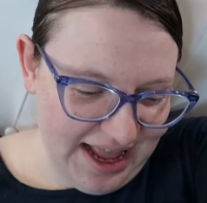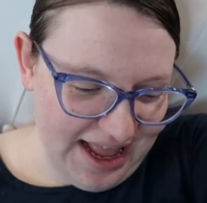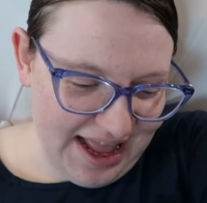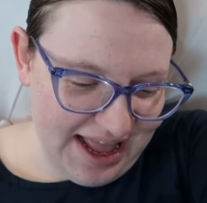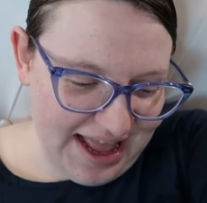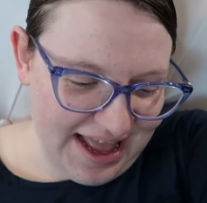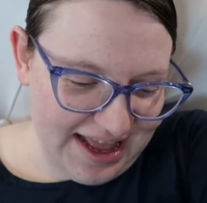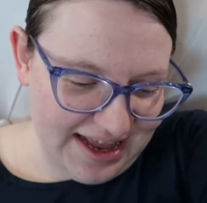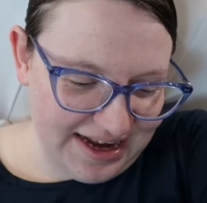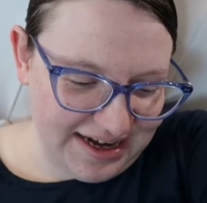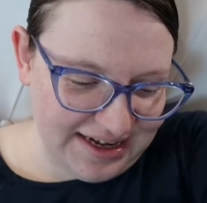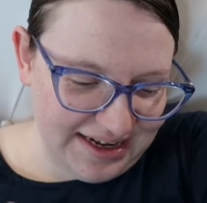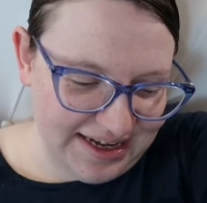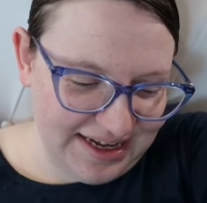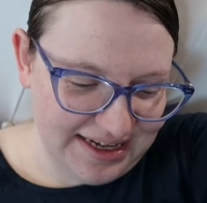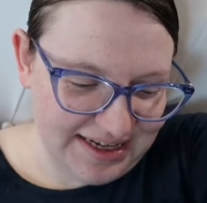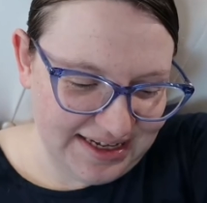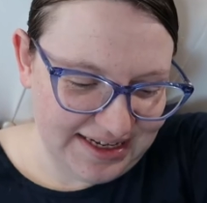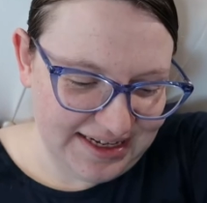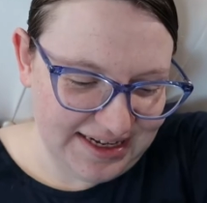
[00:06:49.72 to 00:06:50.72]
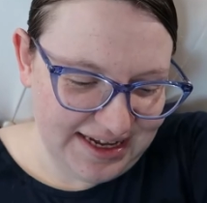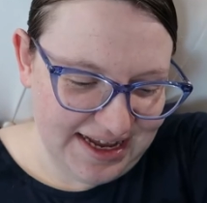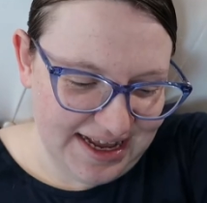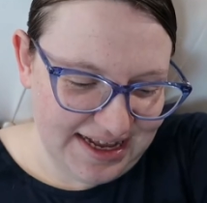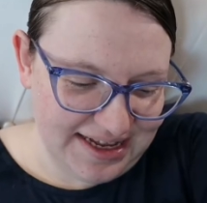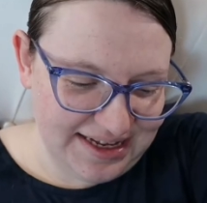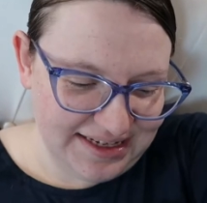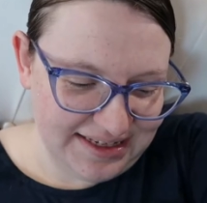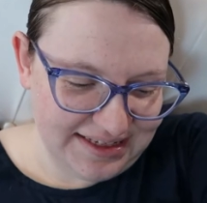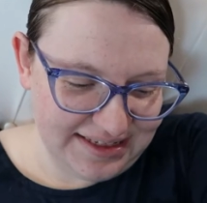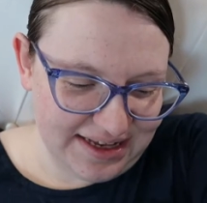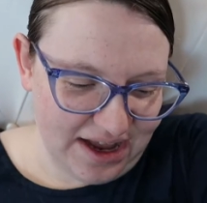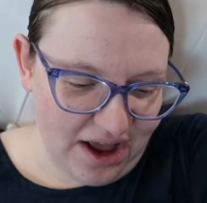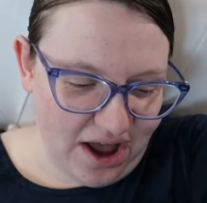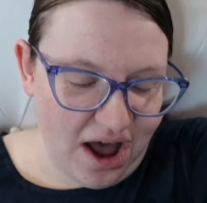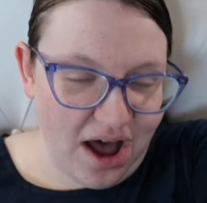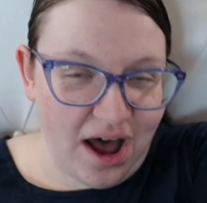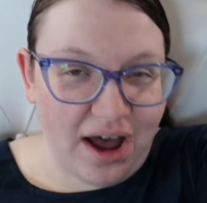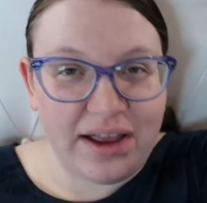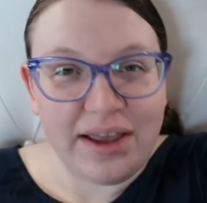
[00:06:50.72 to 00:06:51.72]
And he is
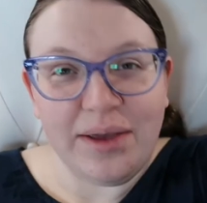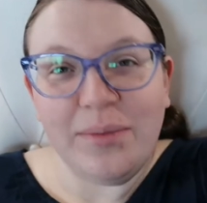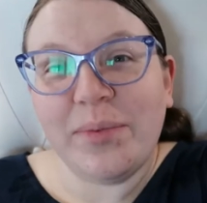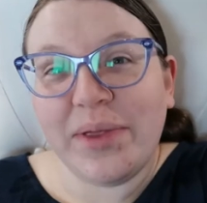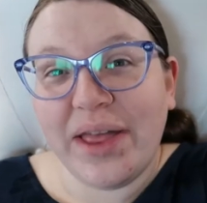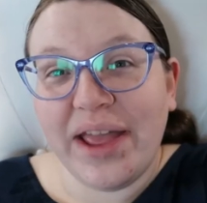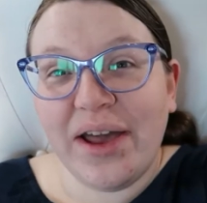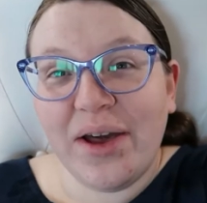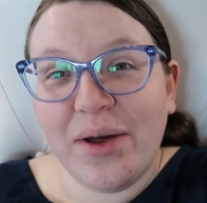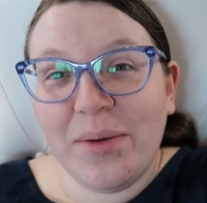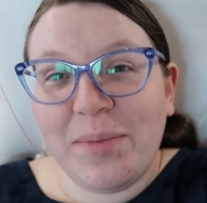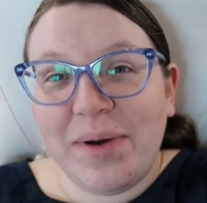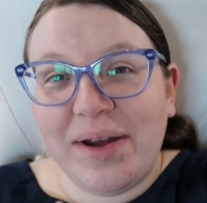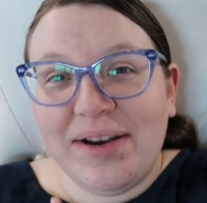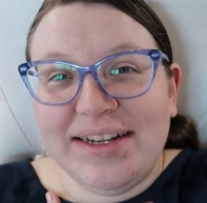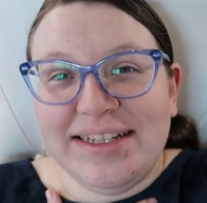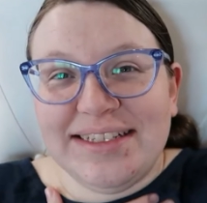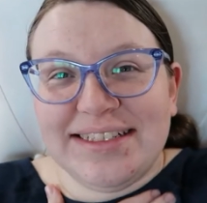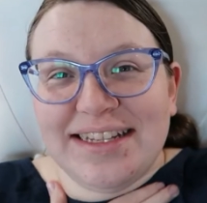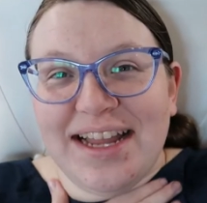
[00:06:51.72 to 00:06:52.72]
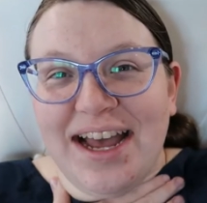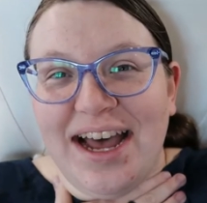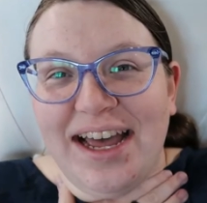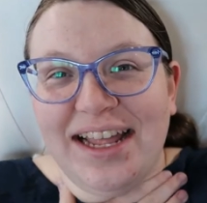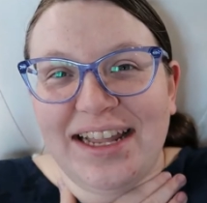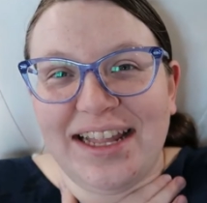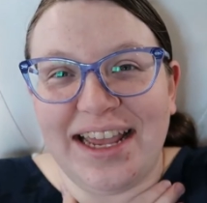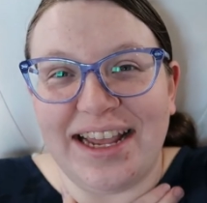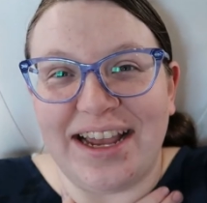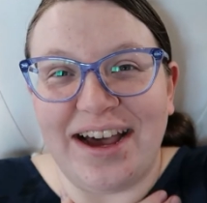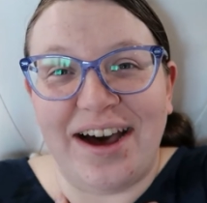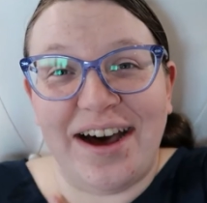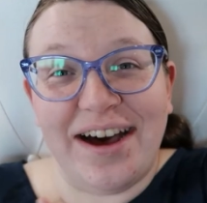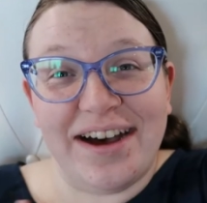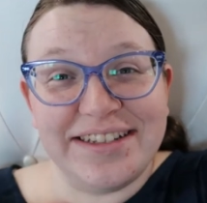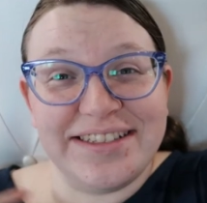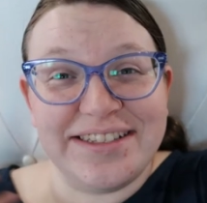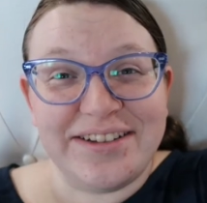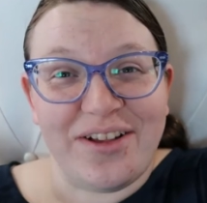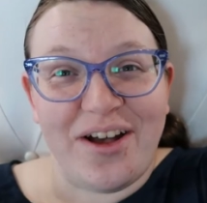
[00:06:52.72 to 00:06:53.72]
a hockey player, but he's not like a
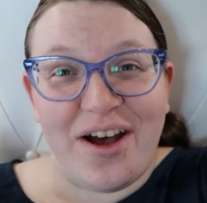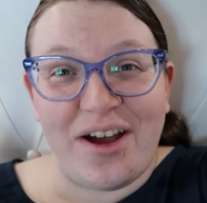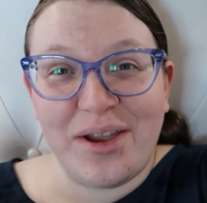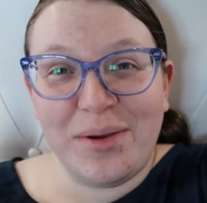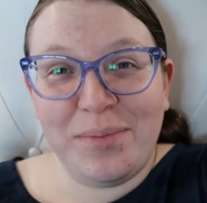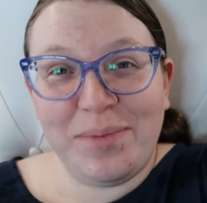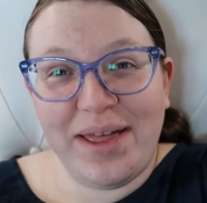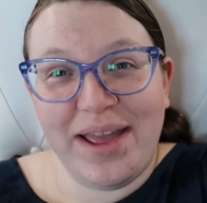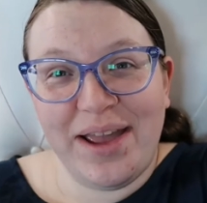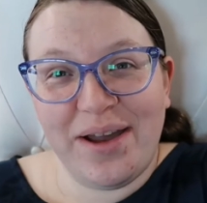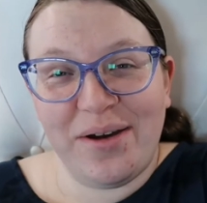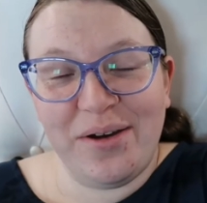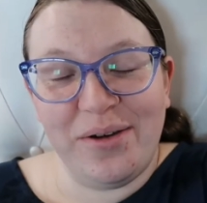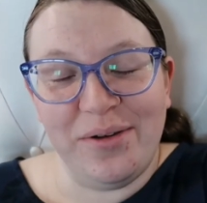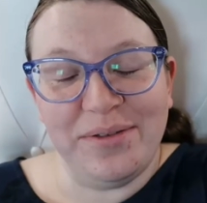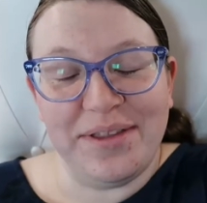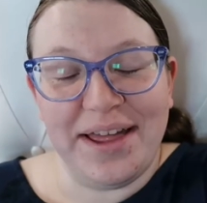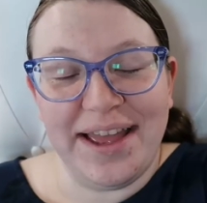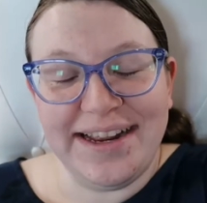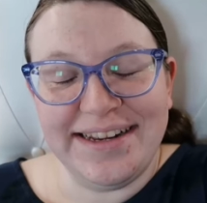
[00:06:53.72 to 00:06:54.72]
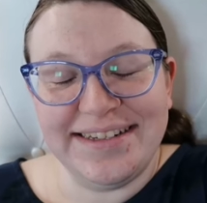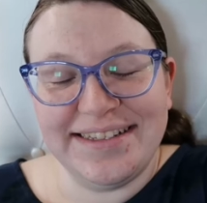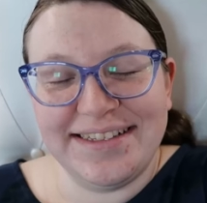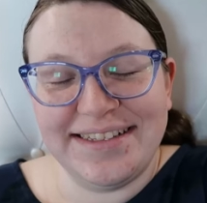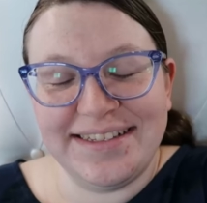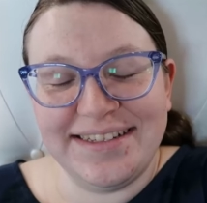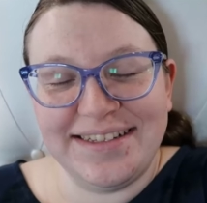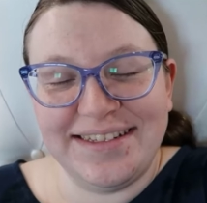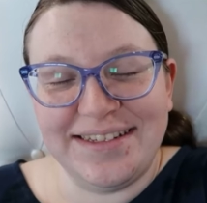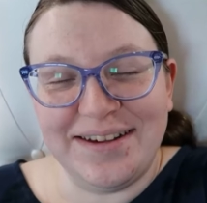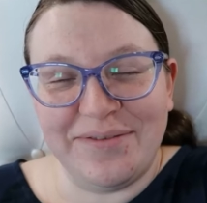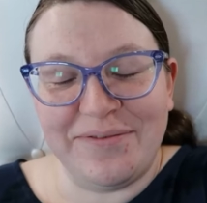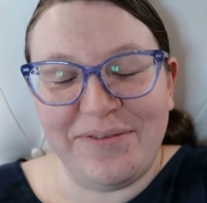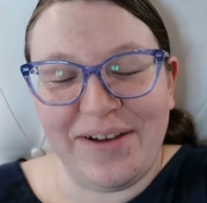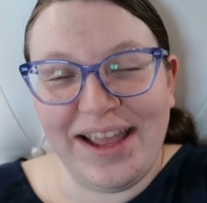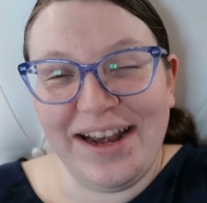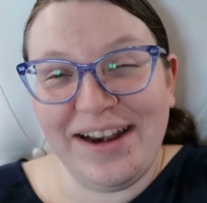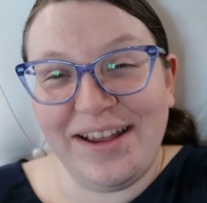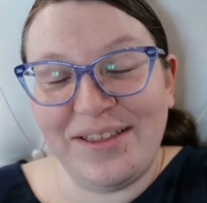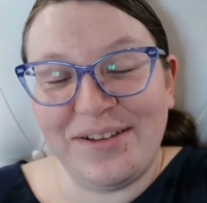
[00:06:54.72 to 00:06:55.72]
hostile hockey player who likes to
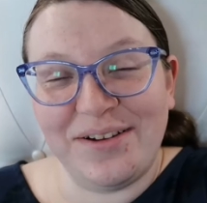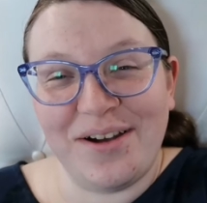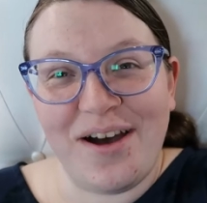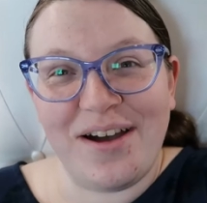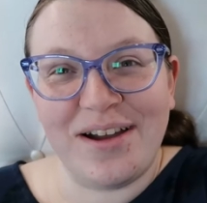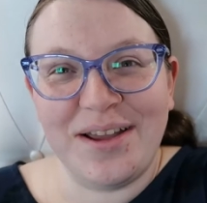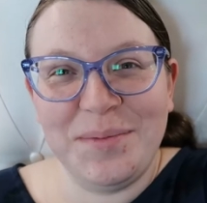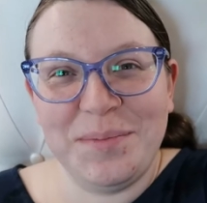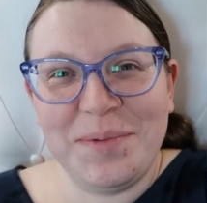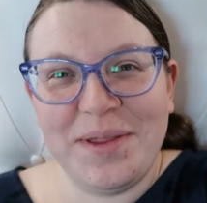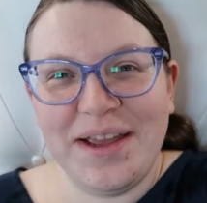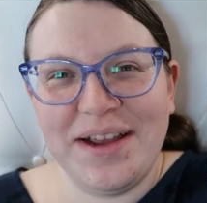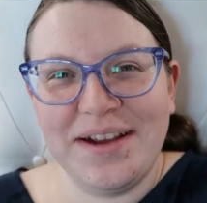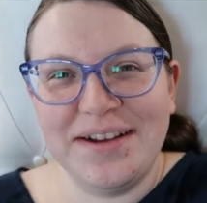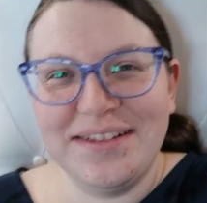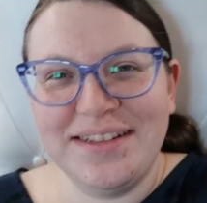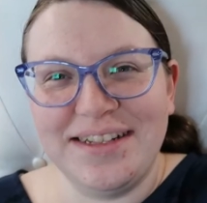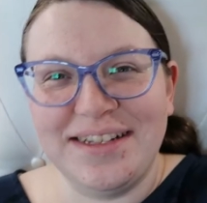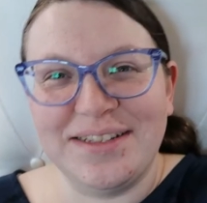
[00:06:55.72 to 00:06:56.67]
fight other hockey players.